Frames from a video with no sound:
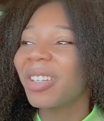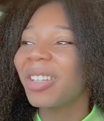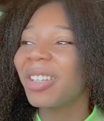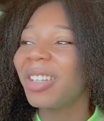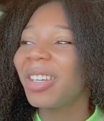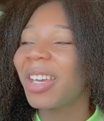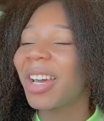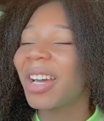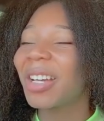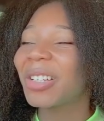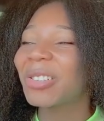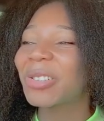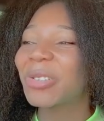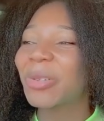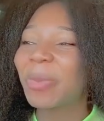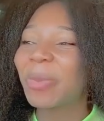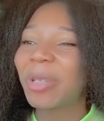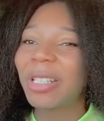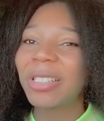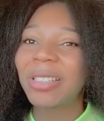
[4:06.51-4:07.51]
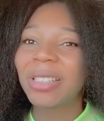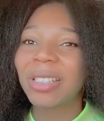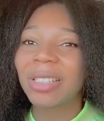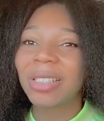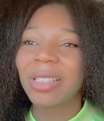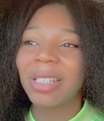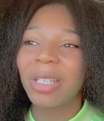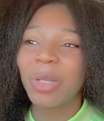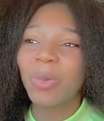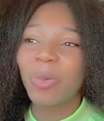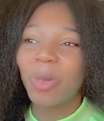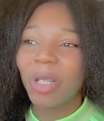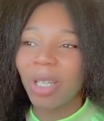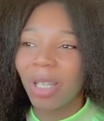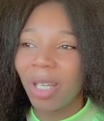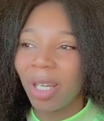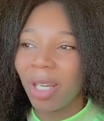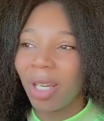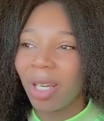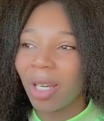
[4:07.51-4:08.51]
yeah. So basically, what
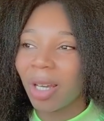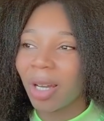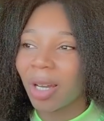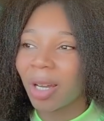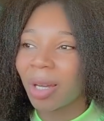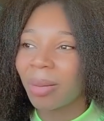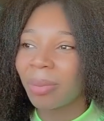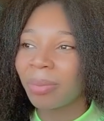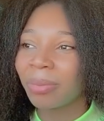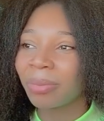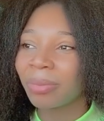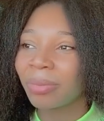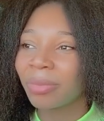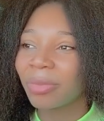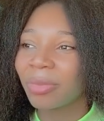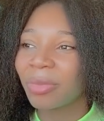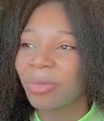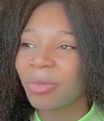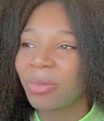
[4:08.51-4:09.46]
he um